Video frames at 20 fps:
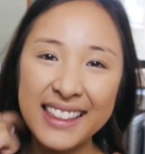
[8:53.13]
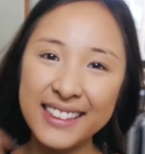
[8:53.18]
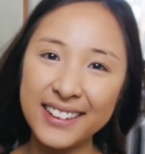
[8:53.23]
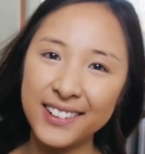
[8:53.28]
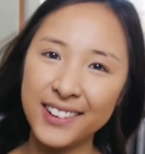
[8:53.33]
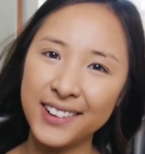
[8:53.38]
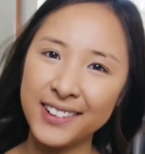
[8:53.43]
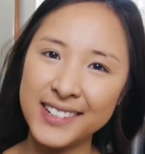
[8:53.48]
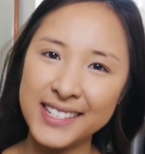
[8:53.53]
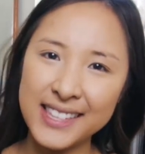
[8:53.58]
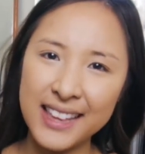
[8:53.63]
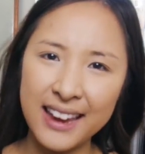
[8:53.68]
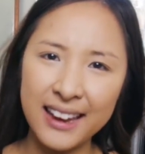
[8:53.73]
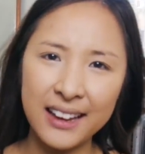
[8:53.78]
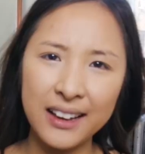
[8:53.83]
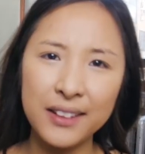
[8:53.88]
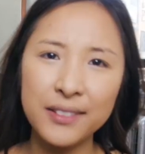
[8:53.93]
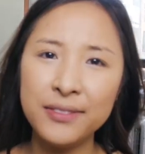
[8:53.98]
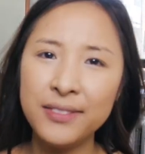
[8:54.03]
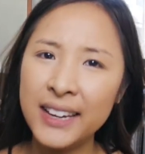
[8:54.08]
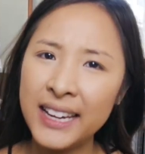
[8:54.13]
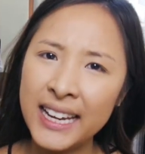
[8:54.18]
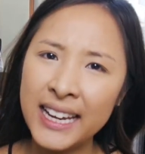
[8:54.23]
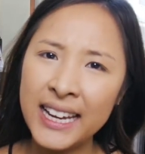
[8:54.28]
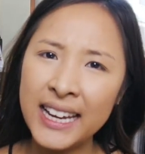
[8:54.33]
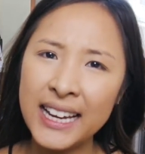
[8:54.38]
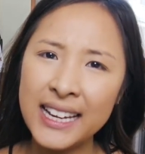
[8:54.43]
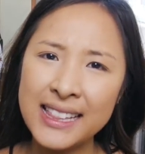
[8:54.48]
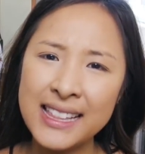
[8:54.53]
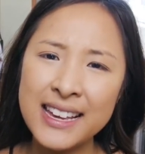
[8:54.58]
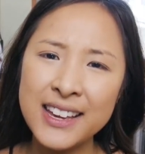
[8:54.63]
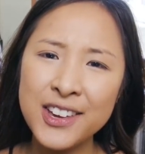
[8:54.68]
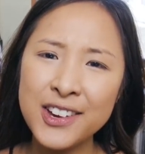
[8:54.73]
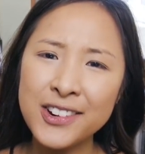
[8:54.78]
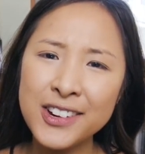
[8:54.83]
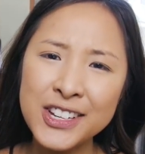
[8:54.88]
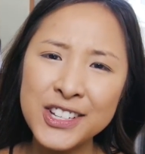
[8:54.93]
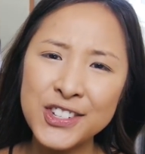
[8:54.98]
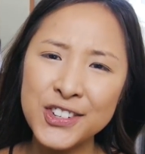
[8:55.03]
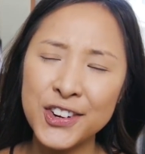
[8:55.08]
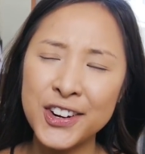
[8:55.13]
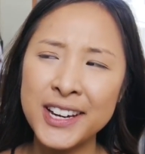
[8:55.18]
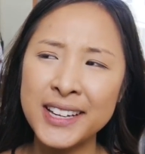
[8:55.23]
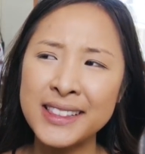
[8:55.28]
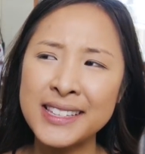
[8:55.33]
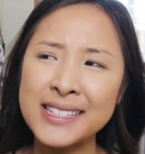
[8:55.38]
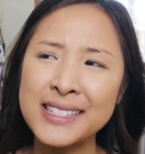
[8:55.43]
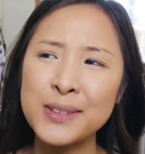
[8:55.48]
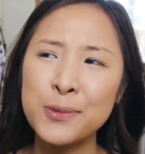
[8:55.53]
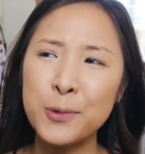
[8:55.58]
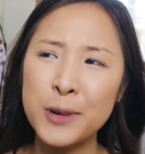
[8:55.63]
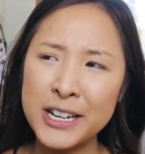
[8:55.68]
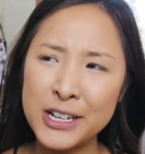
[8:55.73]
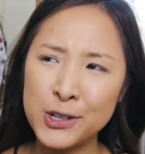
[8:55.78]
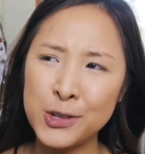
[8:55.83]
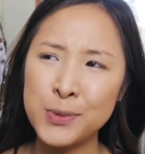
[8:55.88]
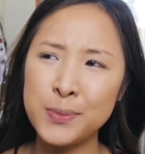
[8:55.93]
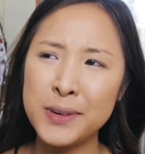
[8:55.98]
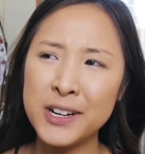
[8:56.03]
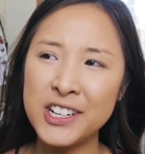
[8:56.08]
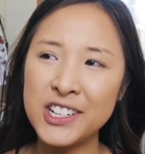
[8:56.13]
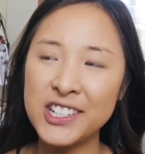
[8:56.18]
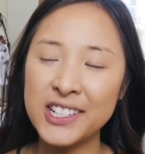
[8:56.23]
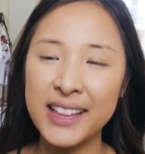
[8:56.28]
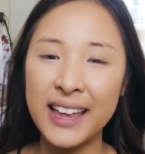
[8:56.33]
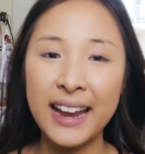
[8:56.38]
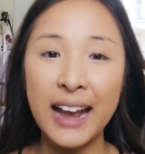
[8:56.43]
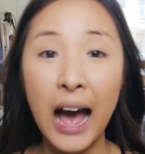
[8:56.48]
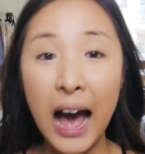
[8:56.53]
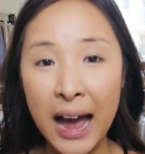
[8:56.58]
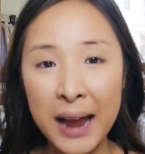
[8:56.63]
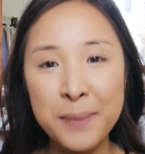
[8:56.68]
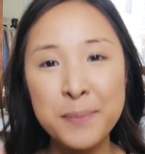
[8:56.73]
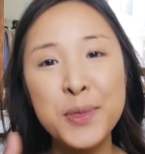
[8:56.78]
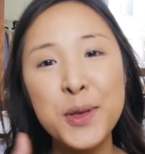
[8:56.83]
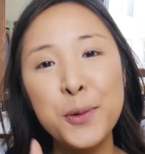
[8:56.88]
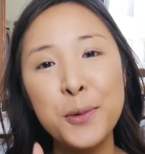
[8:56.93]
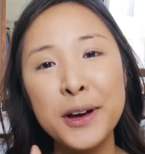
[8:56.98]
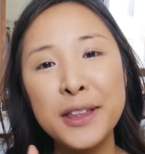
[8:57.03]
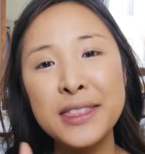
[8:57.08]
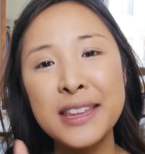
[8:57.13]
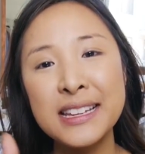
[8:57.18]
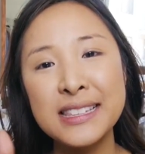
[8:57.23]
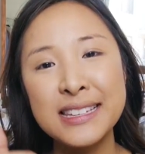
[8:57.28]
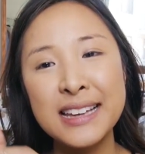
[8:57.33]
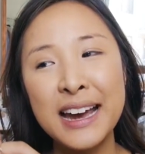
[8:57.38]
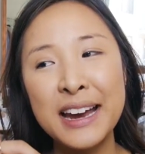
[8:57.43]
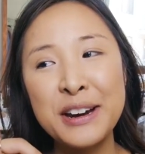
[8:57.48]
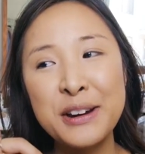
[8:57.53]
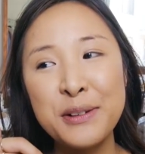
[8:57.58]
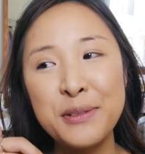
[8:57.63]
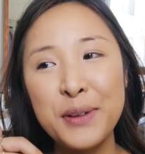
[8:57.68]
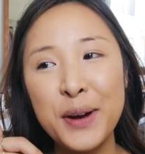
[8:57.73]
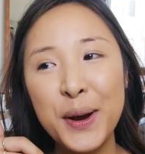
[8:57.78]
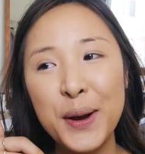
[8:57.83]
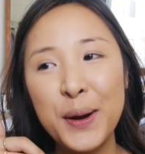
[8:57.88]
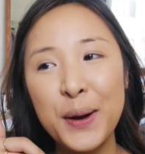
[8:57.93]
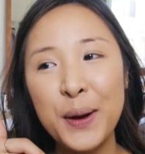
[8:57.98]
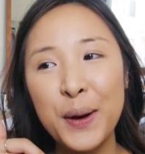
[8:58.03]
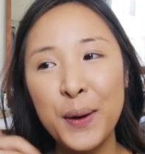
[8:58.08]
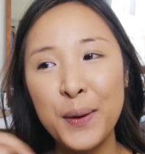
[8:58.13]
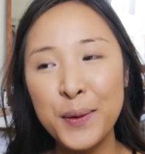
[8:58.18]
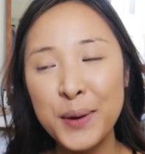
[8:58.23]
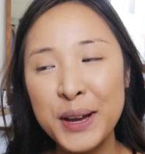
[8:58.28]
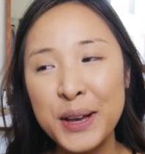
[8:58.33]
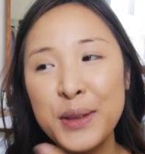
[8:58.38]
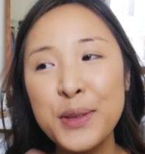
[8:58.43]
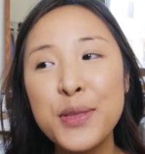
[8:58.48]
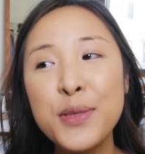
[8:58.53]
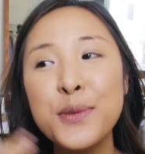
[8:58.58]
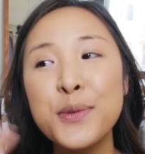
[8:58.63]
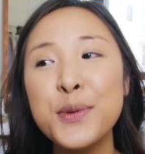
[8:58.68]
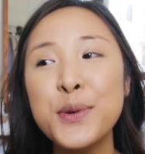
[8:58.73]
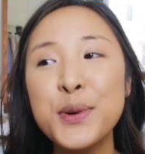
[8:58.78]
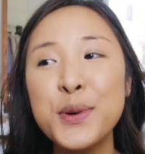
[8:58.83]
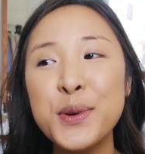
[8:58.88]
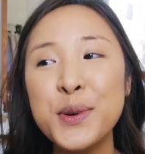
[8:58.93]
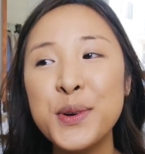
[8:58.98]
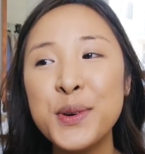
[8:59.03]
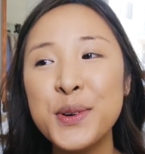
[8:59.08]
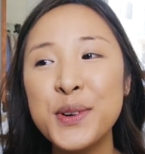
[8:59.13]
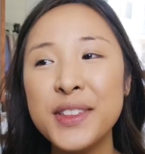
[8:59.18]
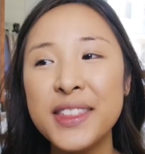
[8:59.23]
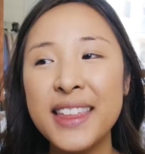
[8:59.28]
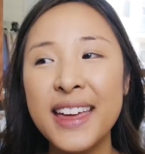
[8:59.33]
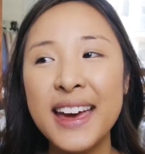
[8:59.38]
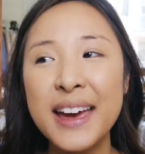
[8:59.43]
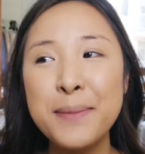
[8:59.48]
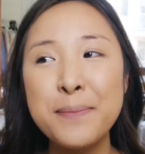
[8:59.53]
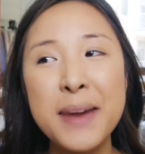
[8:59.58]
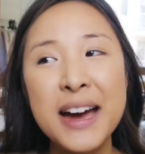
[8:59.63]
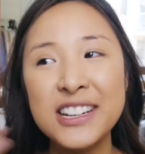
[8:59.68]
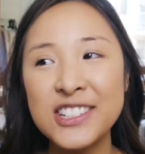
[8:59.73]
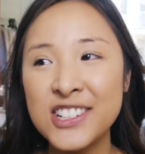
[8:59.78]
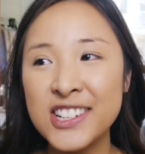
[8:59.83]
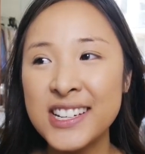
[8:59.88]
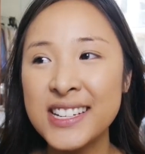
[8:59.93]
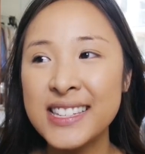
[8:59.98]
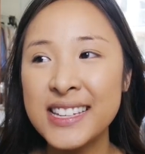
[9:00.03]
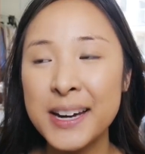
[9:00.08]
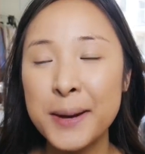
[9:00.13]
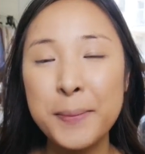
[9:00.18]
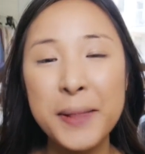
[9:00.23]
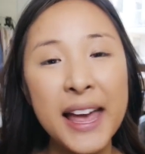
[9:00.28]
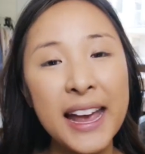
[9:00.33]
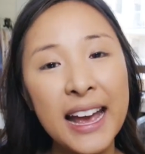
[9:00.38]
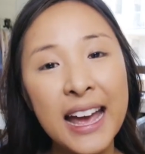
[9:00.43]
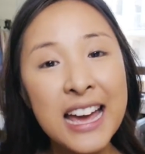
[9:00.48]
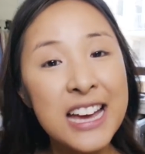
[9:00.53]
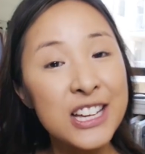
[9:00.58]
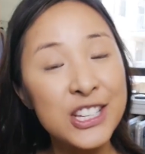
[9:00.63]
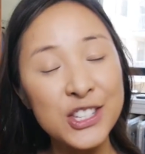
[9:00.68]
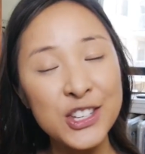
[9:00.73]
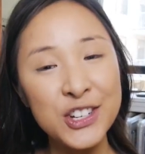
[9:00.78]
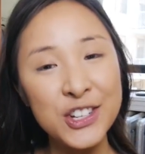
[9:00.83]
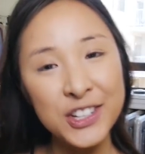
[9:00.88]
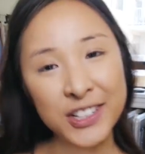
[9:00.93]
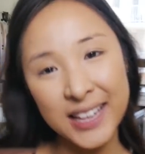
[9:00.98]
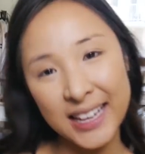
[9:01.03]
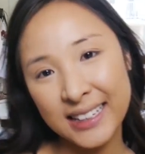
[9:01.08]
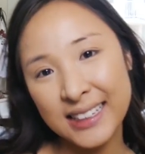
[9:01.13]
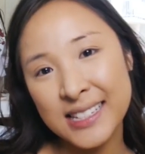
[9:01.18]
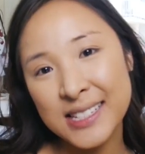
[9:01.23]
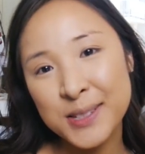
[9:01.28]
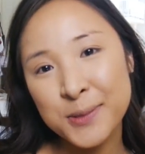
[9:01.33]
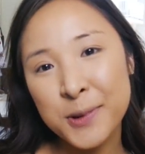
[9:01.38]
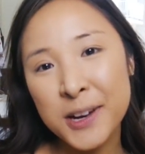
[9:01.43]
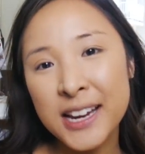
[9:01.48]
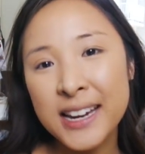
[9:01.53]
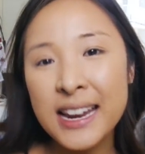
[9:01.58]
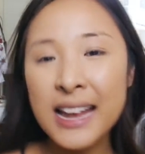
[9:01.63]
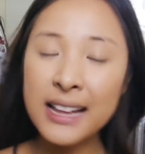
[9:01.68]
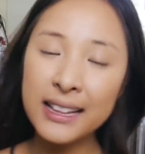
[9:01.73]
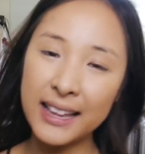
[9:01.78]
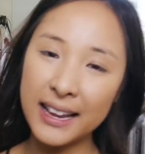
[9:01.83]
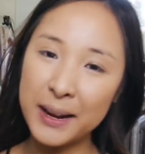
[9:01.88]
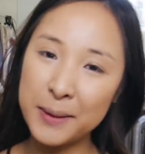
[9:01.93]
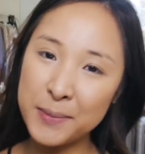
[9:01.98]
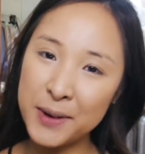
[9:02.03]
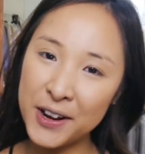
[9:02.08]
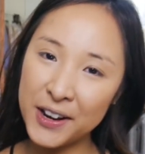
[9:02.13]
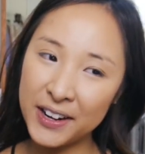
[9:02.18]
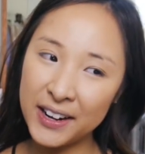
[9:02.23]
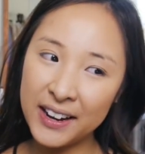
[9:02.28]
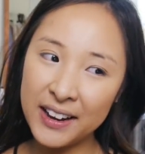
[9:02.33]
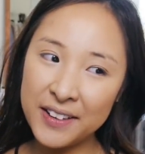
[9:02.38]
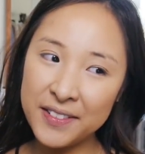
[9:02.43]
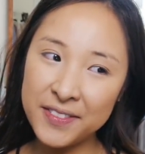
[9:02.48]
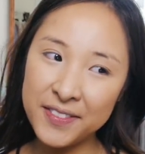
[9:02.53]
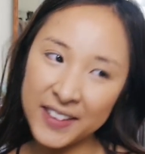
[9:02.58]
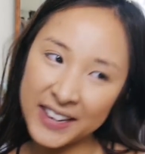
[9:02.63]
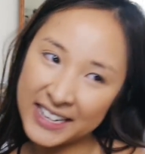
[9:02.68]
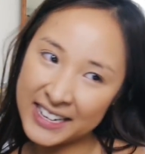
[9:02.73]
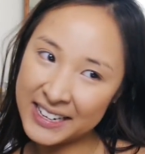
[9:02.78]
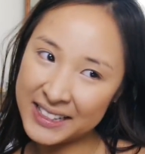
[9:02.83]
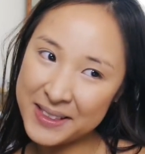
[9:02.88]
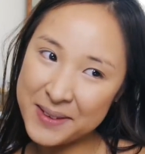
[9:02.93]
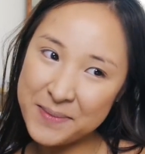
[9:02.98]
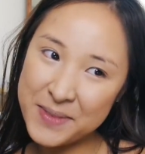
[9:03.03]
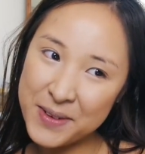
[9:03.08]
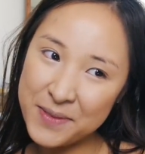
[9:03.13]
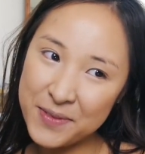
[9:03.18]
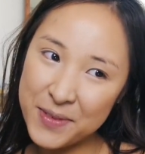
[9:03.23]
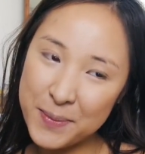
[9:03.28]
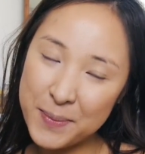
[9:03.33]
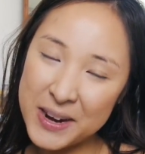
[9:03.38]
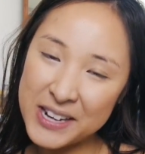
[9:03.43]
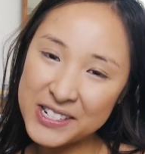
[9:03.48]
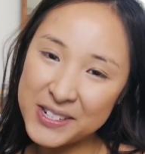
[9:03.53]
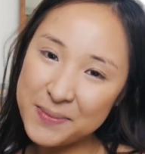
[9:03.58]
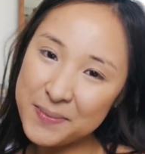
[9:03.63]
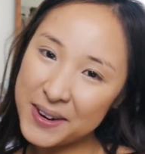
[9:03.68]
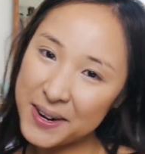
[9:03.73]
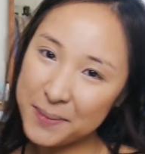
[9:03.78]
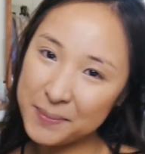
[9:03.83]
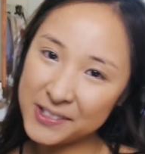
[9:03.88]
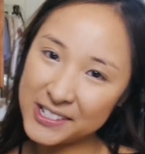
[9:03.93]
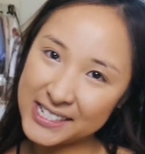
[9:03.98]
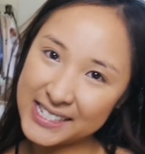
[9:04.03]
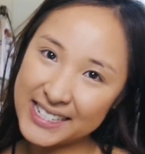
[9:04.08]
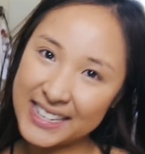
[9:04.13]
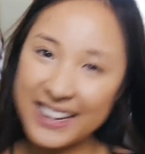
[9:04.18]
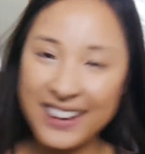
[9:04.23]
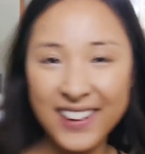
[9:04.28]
And they're always like, Flea, I think you're enjoying this way too much. Like, I'm the one that's kind of going through their matches, and I'm like, so do you like this one? Like, I'm not feeding them information, but I'm just